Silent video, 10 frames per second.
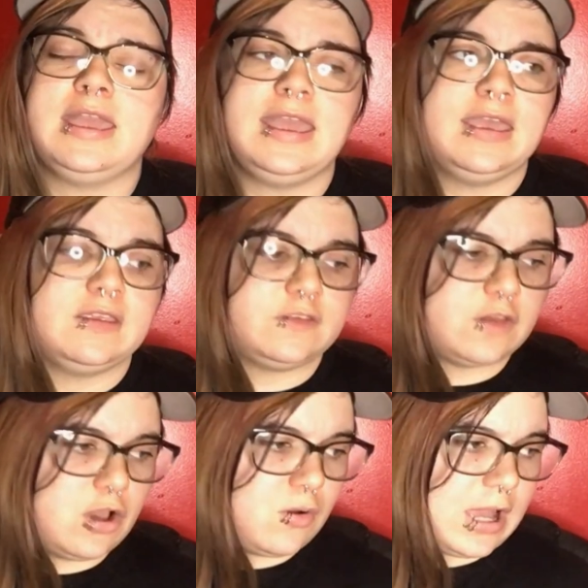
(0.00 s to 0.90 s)

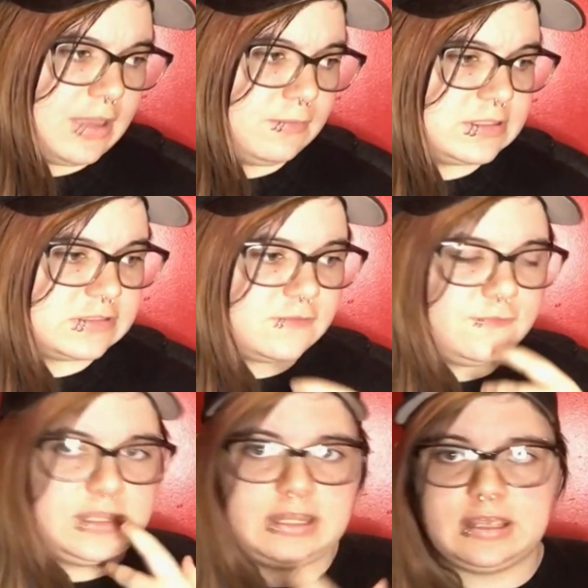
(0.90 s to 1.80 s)
So I was
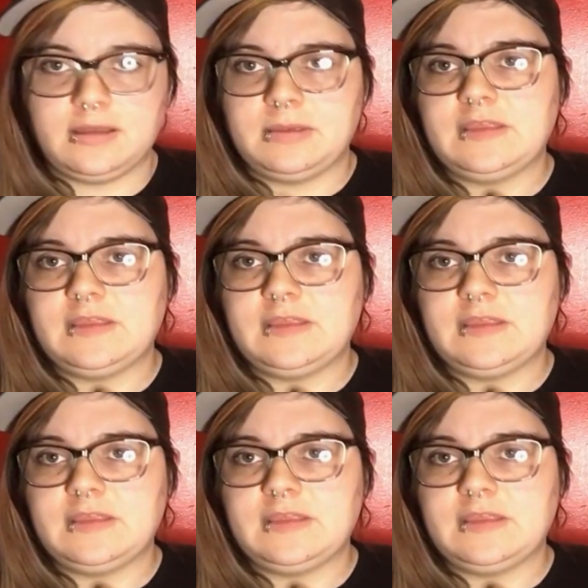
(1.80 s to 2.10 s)
feeding him, and then